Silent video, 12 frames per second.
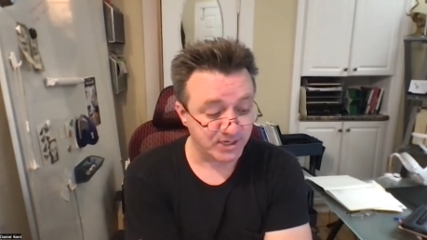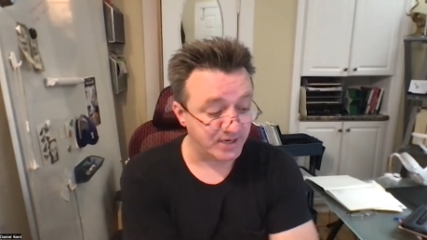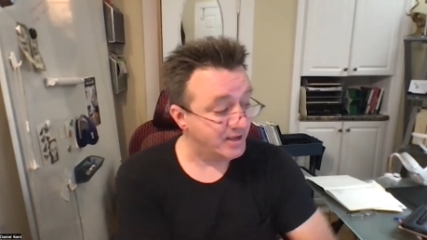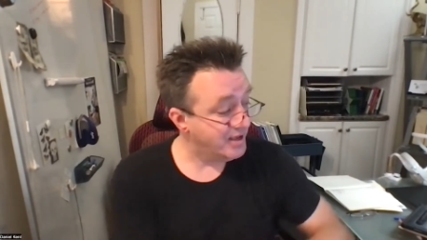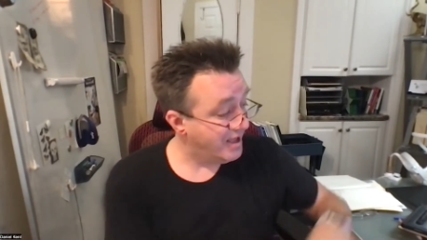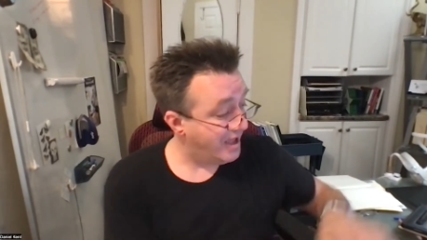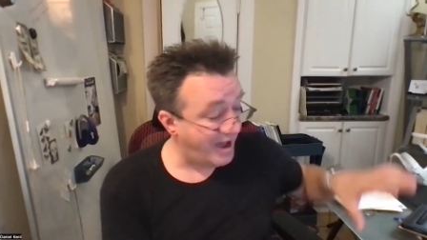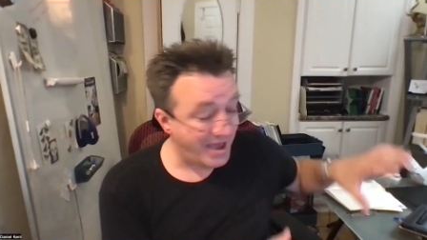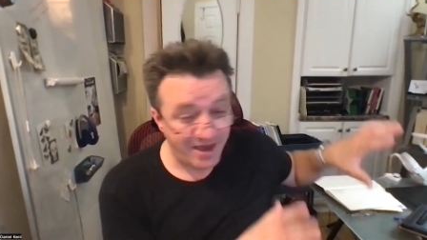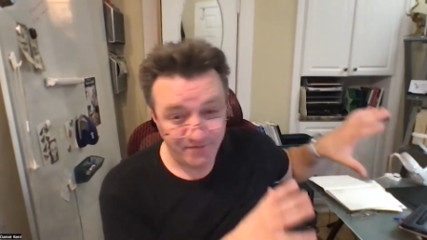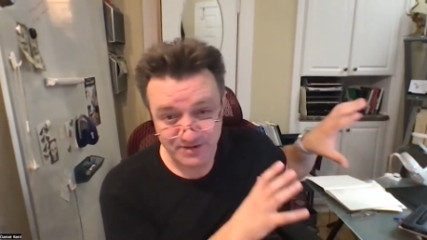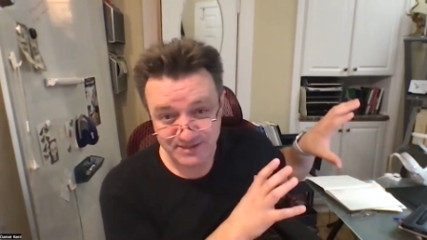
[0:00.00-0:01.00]
And I
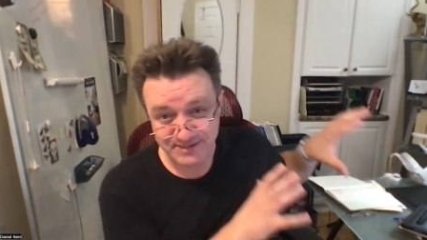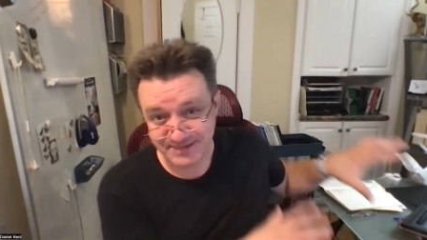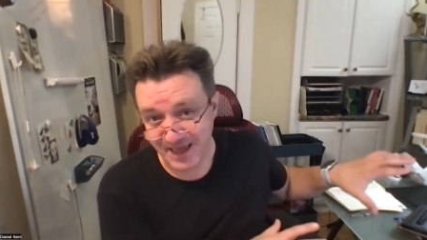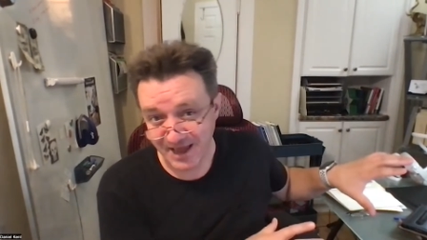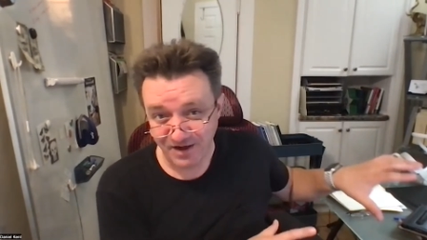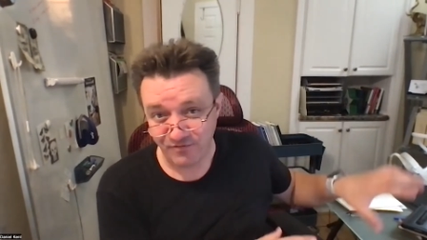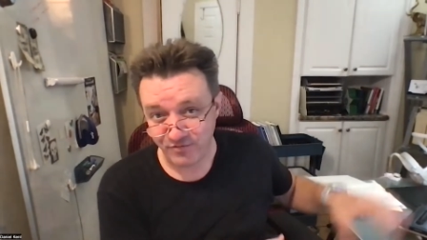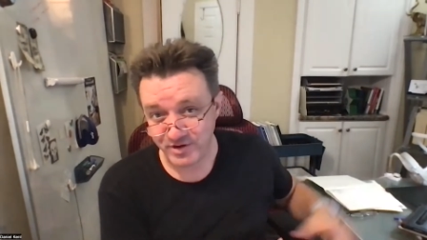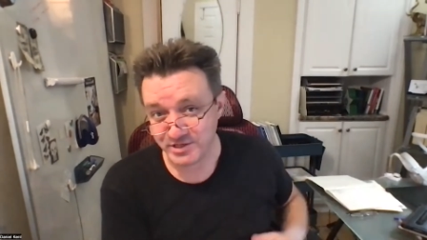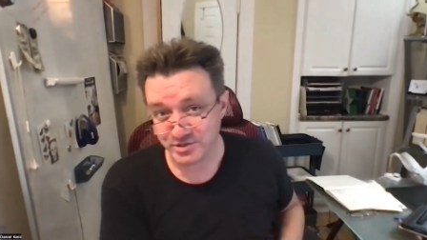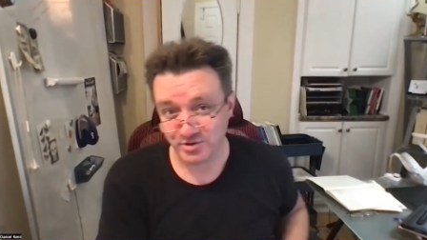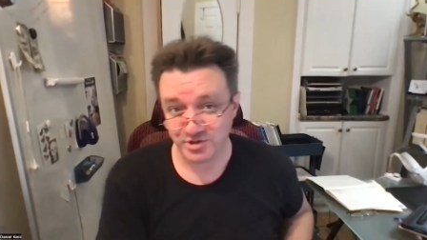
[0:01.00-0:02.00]
have a stack of
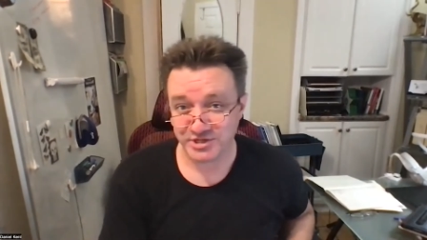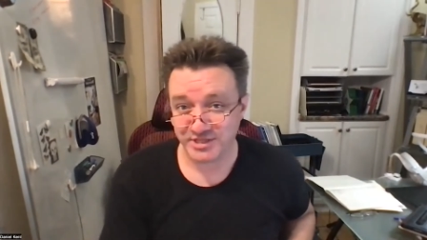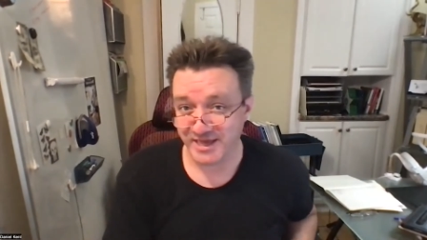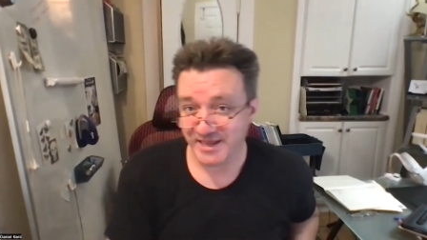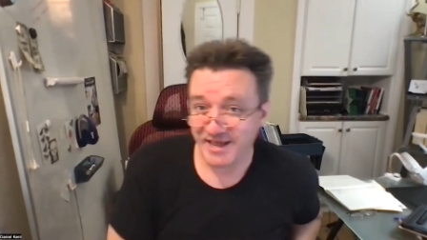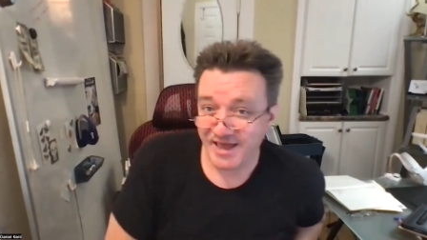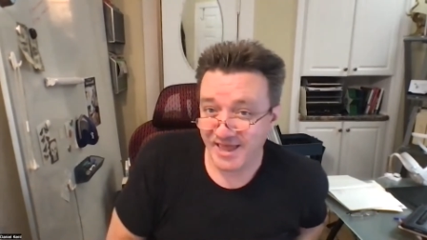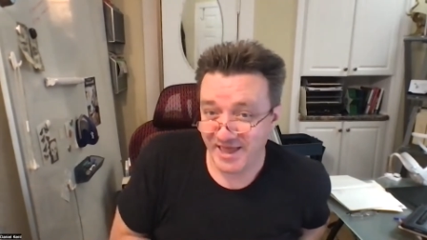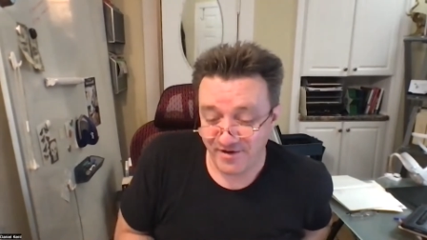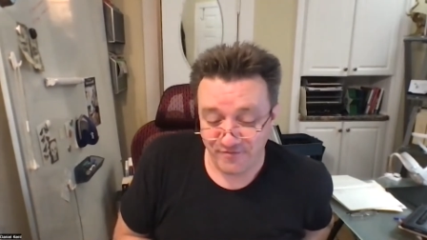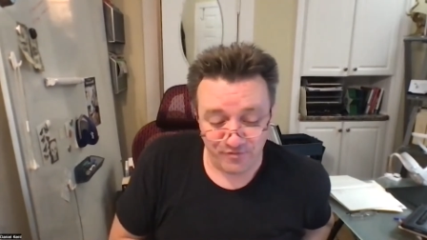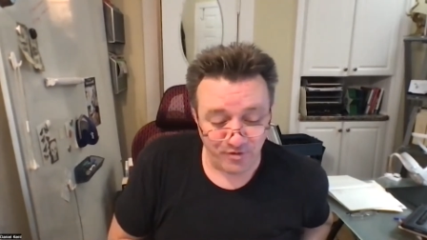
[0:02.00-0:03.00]
research that I
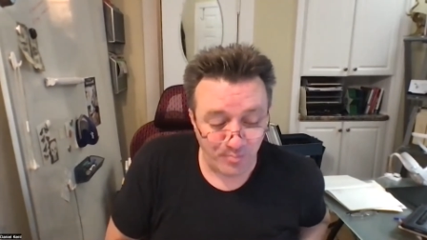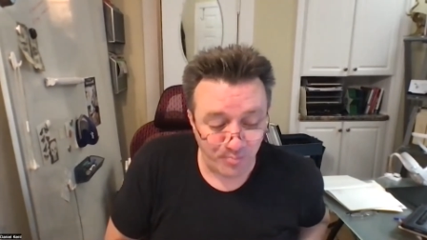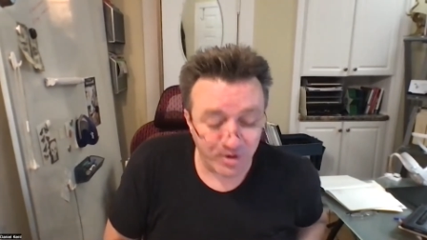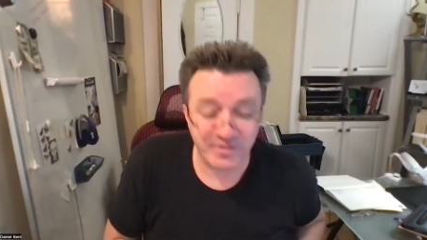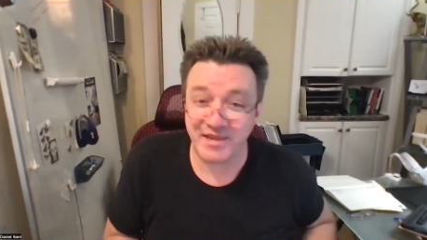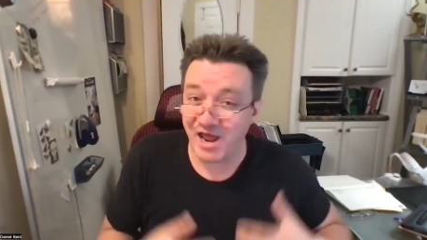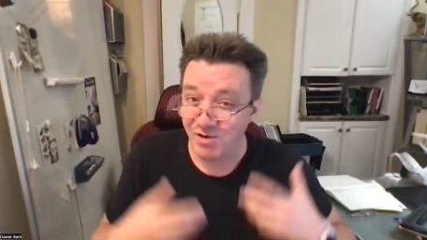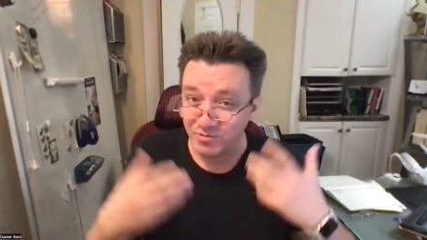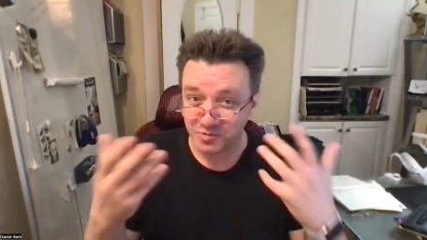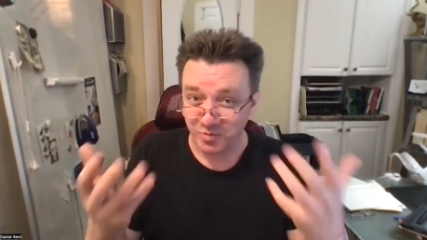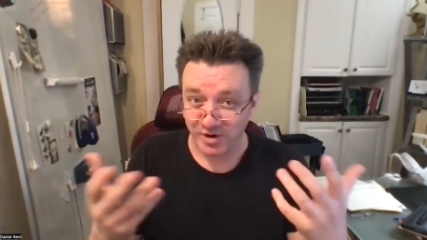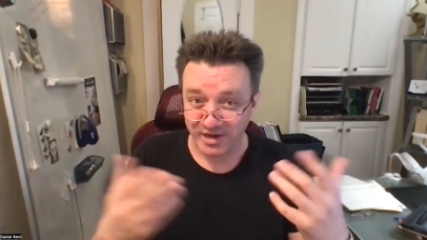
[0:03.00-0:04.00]
have for a book that I
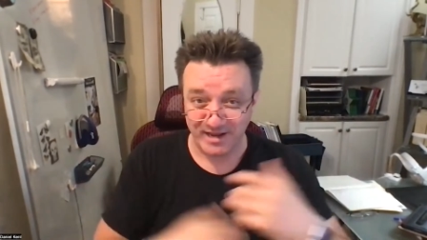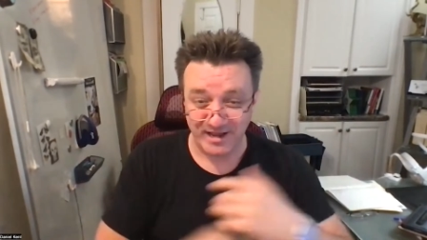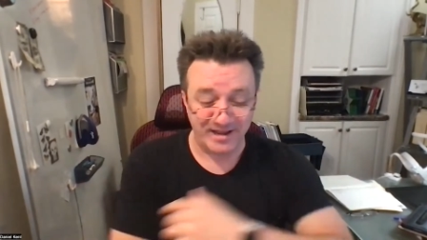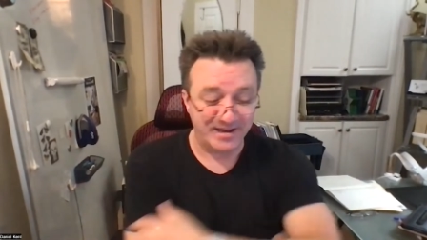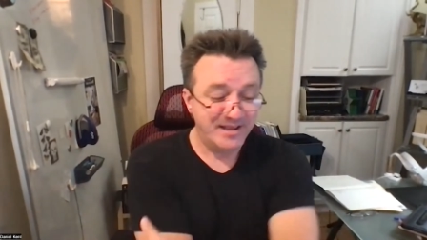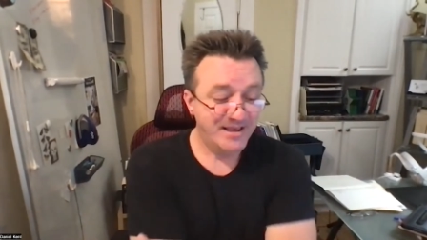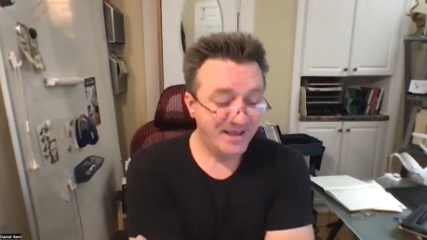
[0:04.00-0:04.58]
was working on.